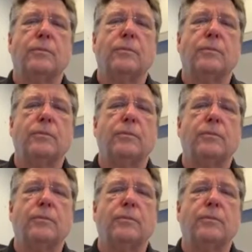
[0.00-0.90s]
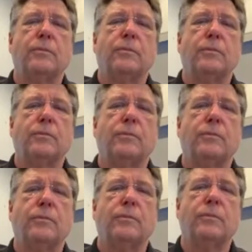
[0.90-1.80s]

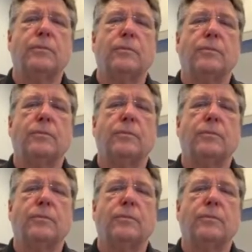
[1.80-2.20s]
The person shown says nothing.